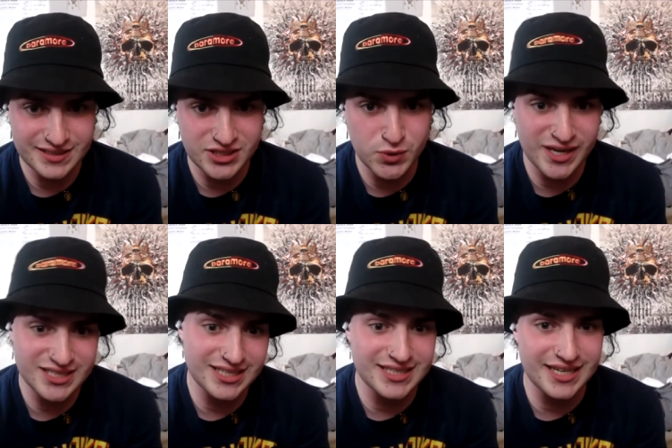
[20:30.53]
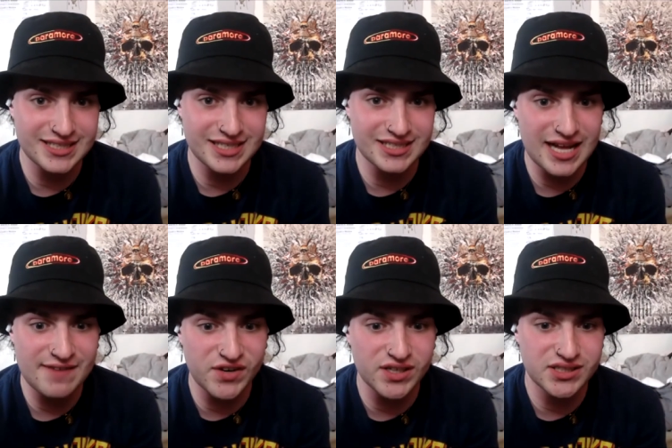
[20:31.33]
2016 since that
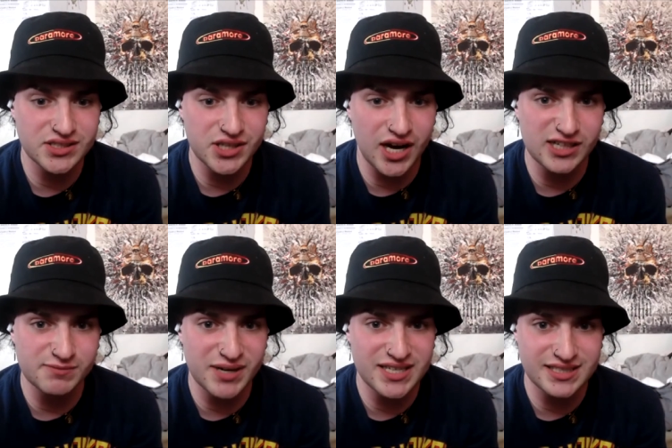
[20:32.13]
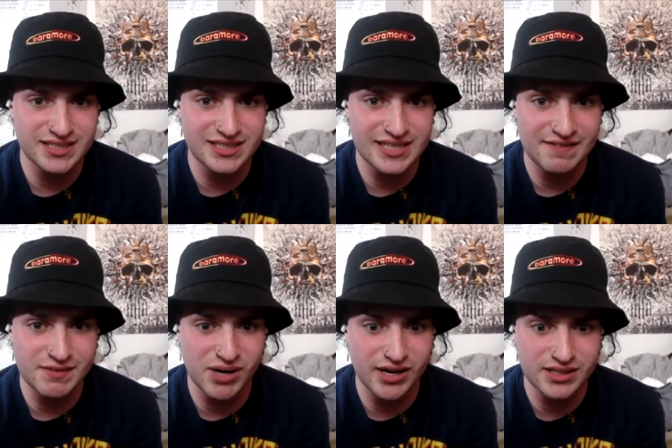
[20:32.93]
first Hall of Presidents State of the
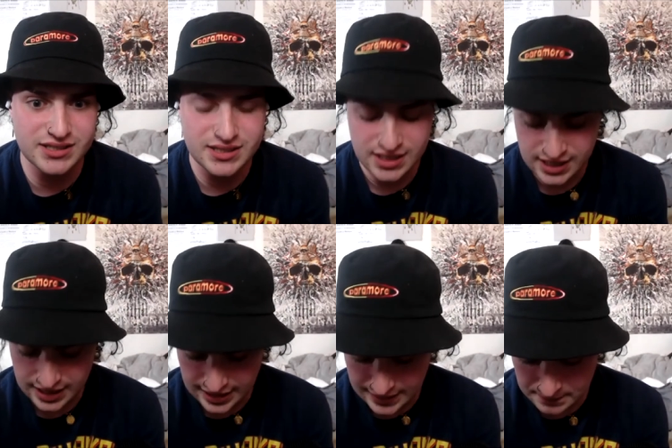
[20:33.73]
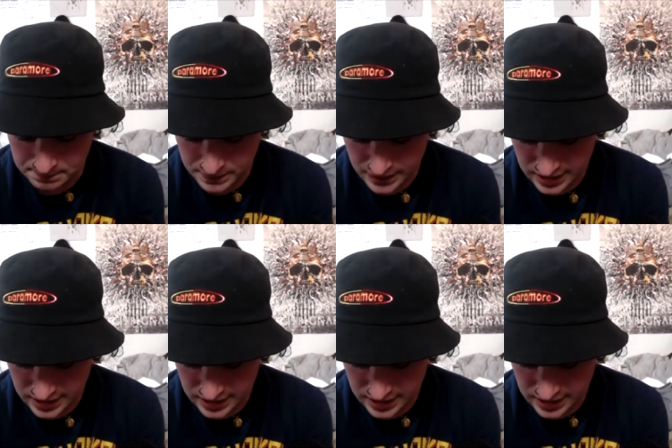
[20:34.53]
Parks. Um, yep.